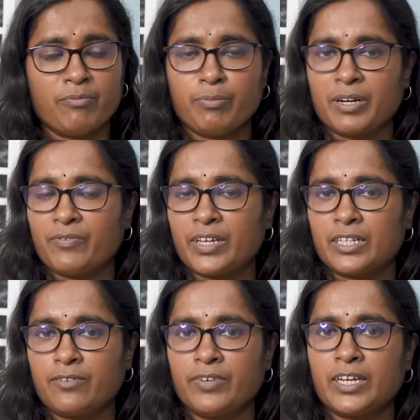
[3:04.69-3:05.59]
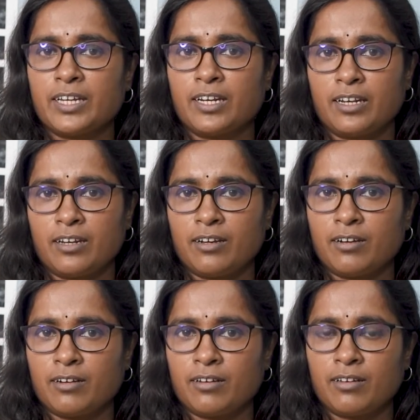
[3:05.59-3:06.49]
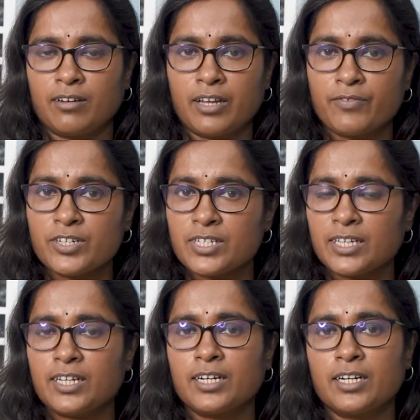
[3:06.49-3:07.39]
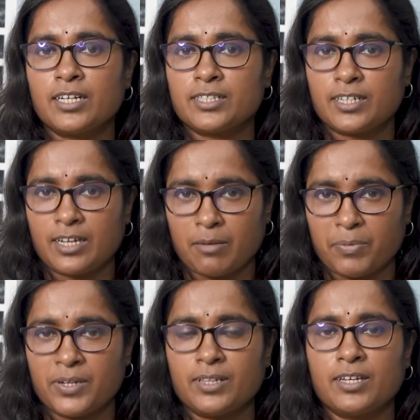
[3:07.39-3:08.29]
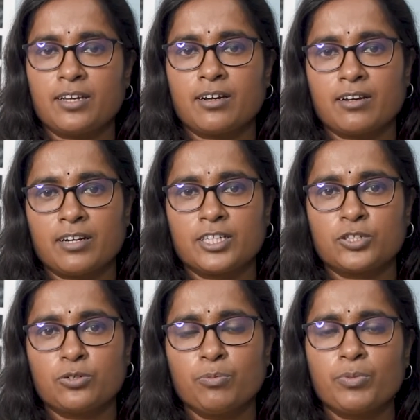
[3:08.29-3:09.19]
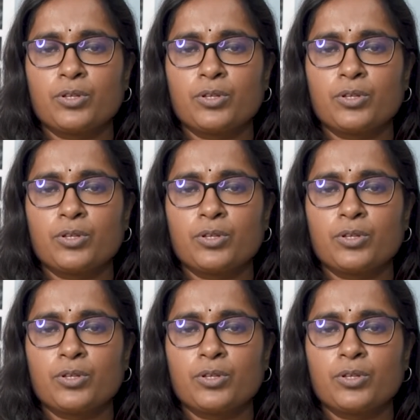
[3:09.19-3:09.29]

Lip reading: but we can never say that it doesn't happen in the younger age group,